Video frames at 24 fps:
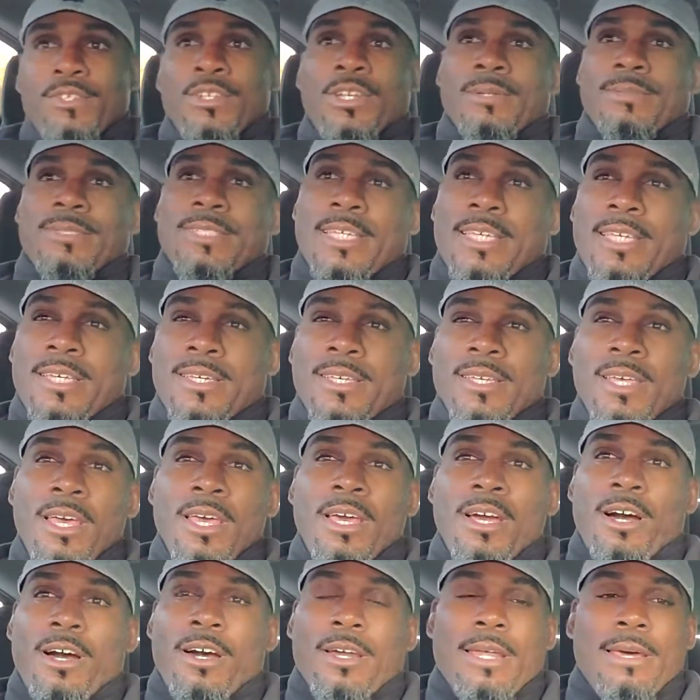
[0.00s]
You know what I'm
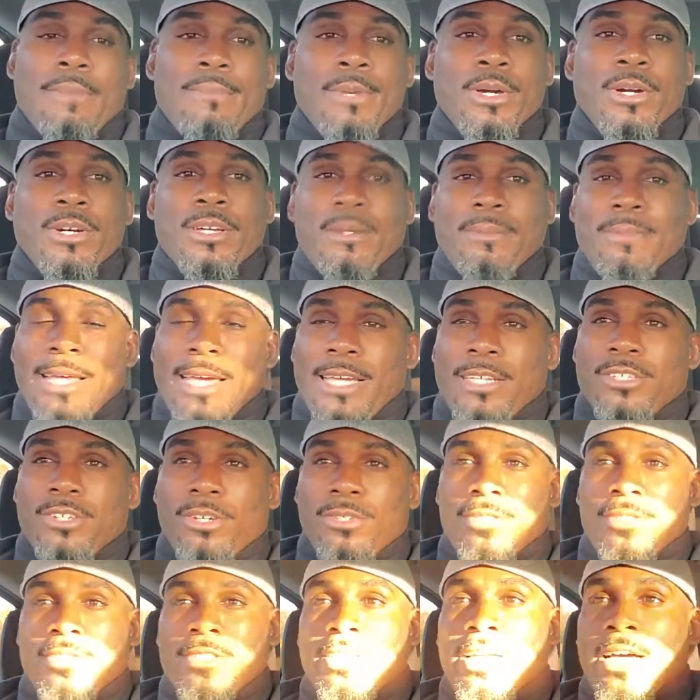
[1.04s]
saying? All that milk, I'm
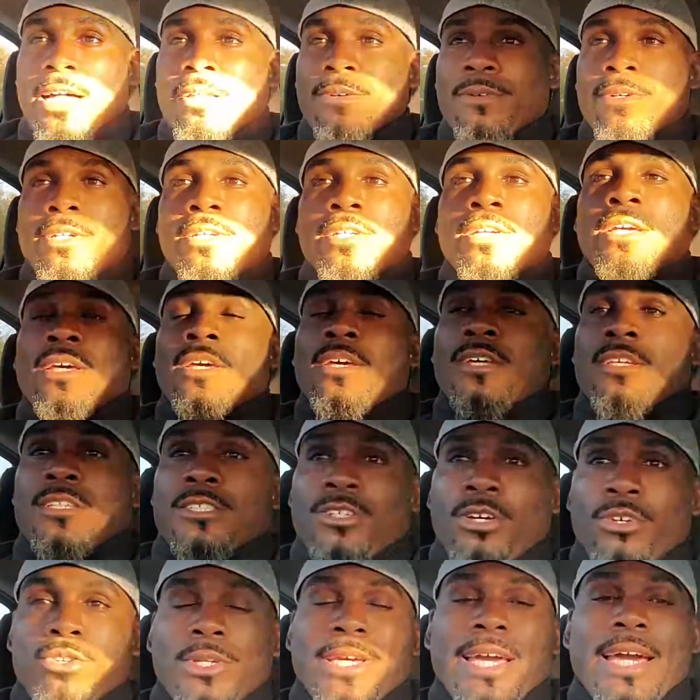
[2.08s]
lactose intolerant.
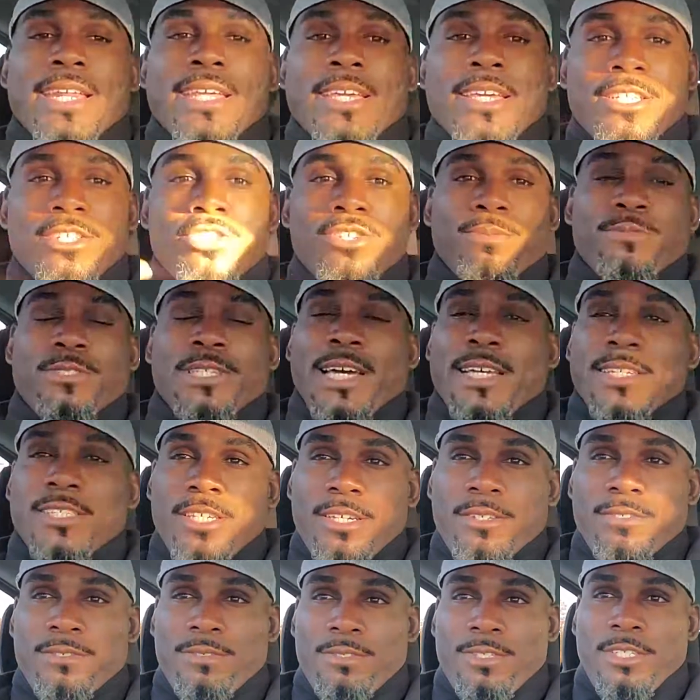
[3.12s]
So you got to get your
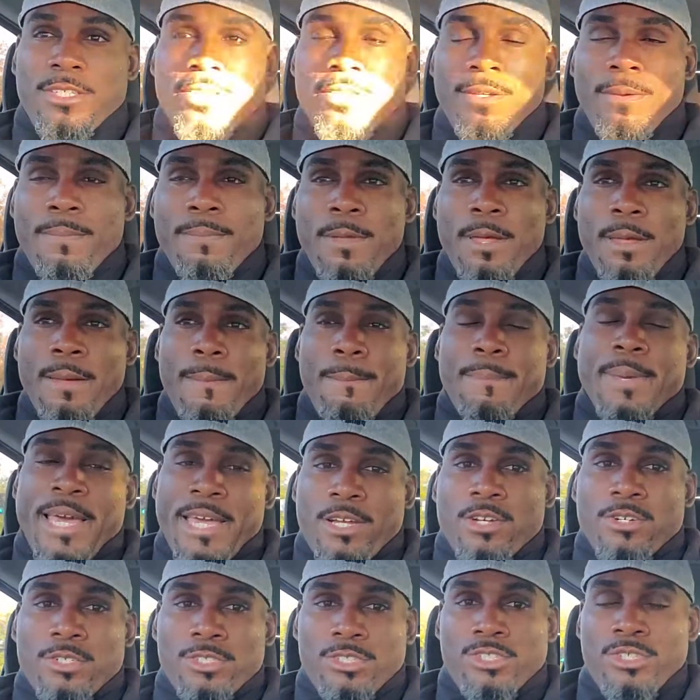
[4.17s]
digestive system
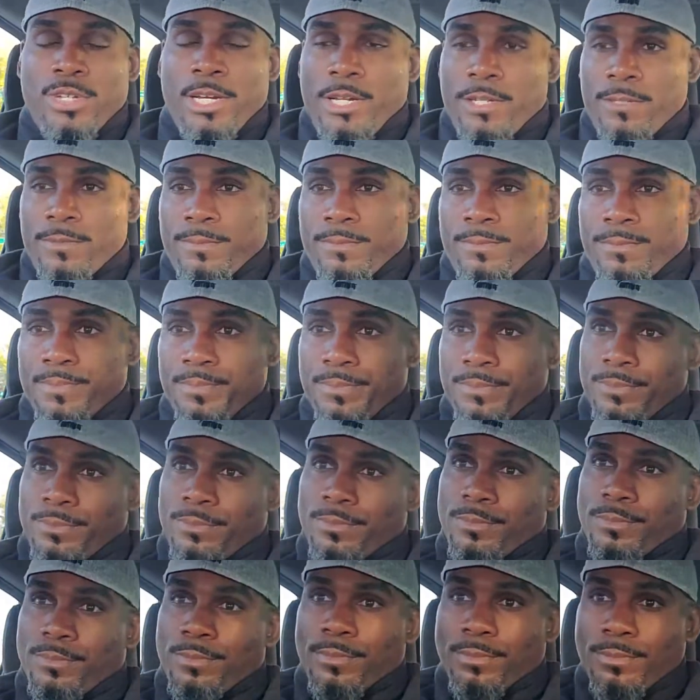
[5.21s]
back on track.
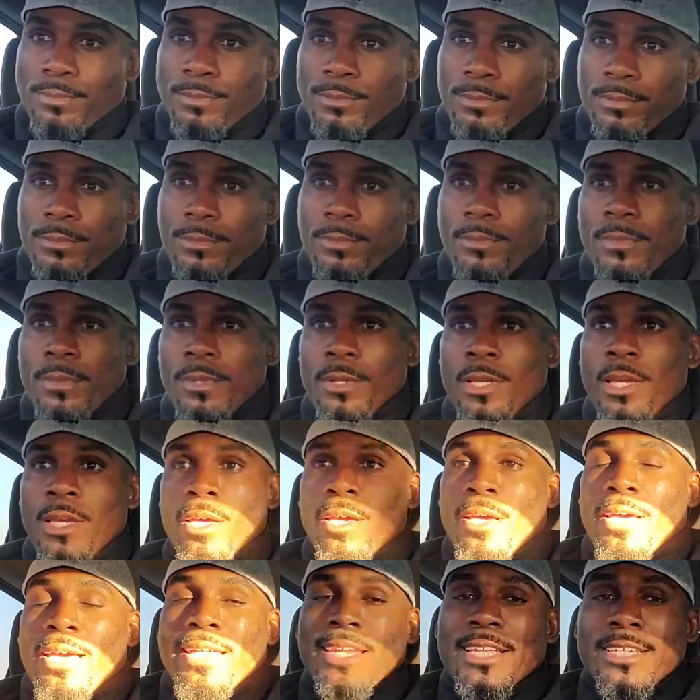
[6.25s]

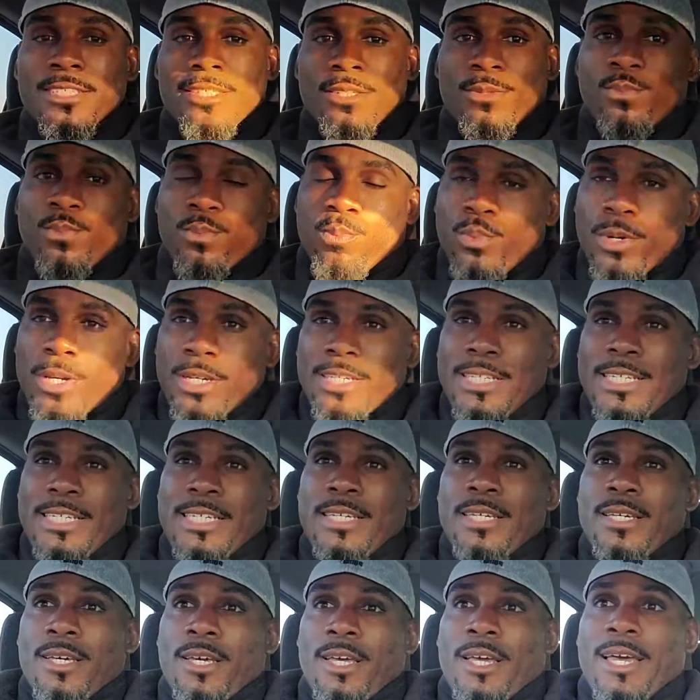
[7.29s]
And it's
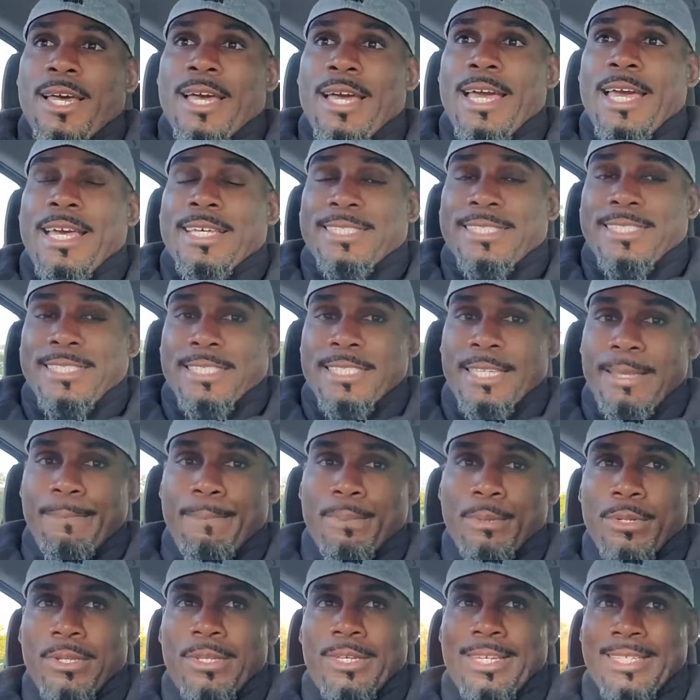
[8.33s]
really as
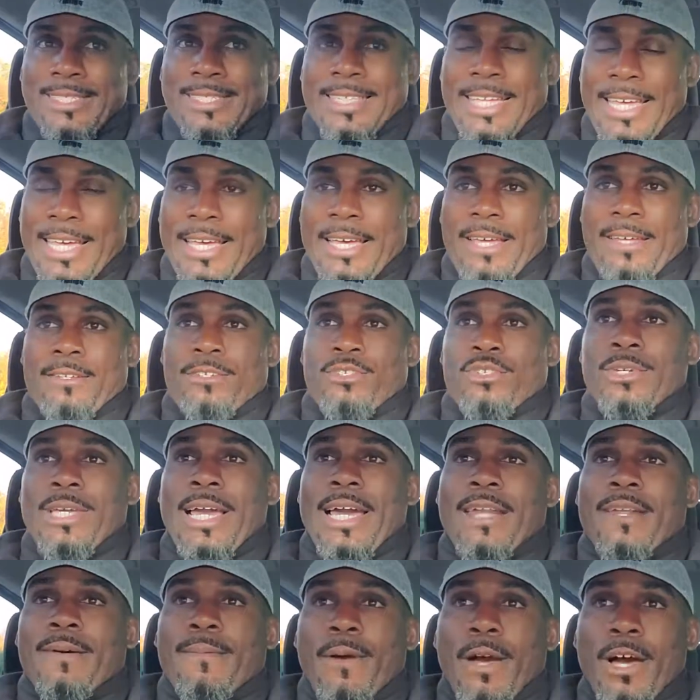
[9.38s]
simple as that. You
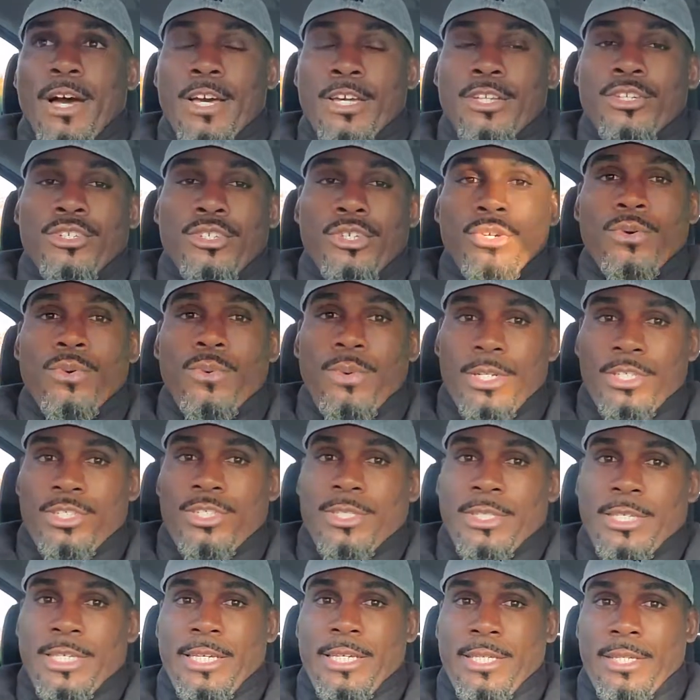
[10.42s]
got to undo what
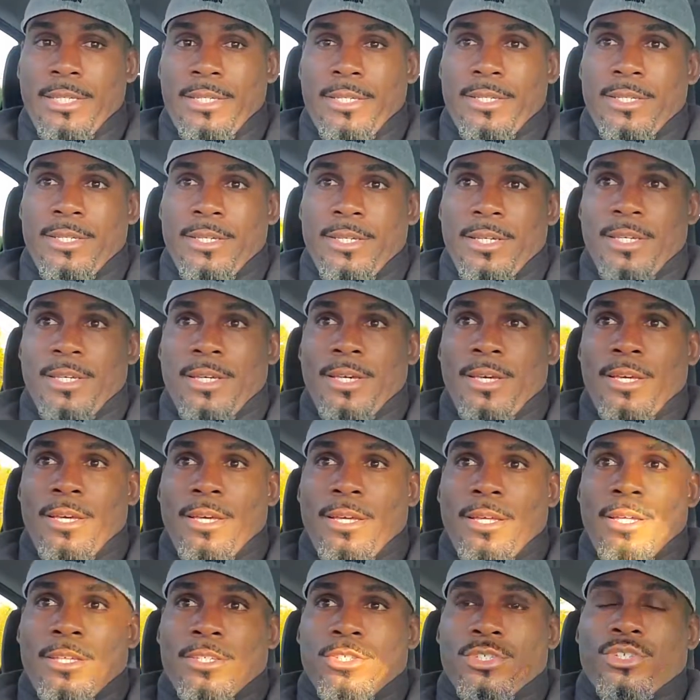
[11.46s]
you did
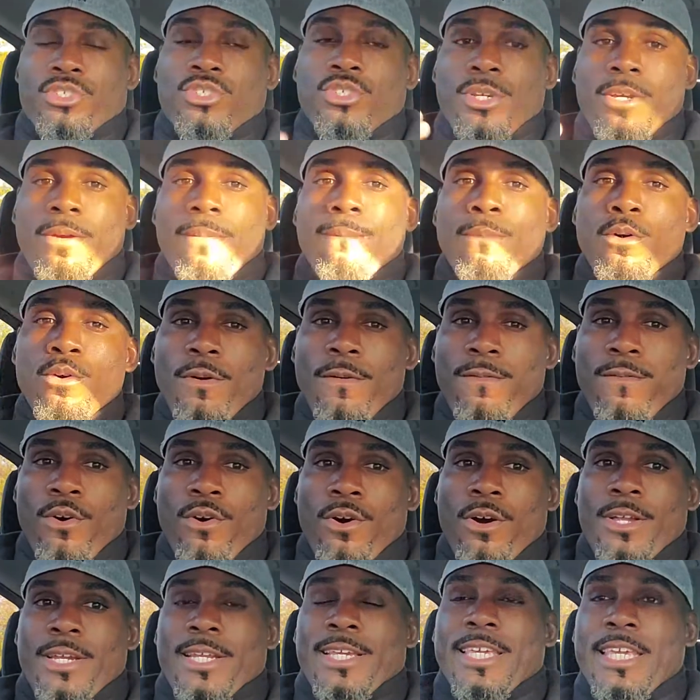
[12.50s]
so that you can move
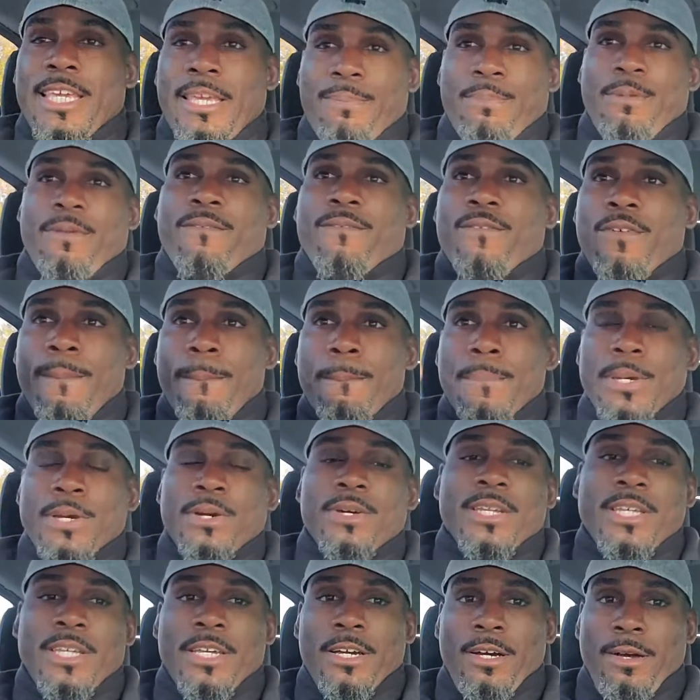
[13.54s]
on and keep it from
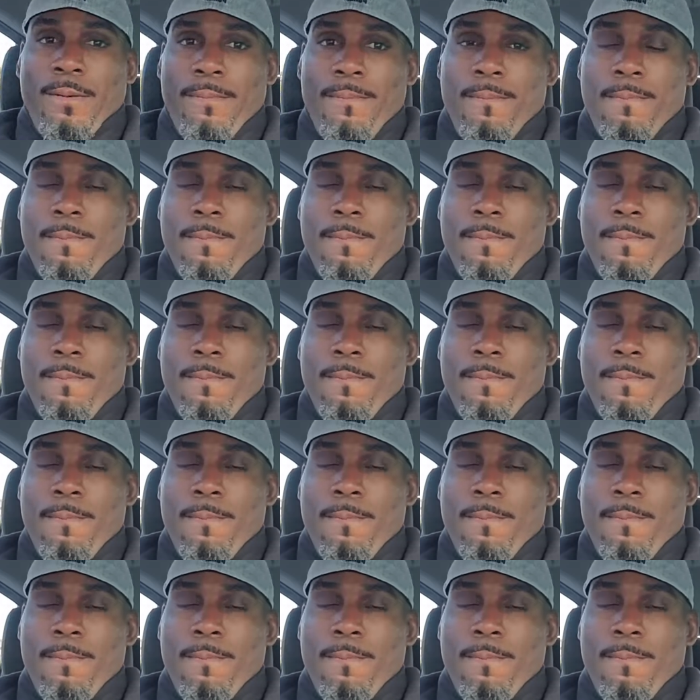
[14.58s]
building up.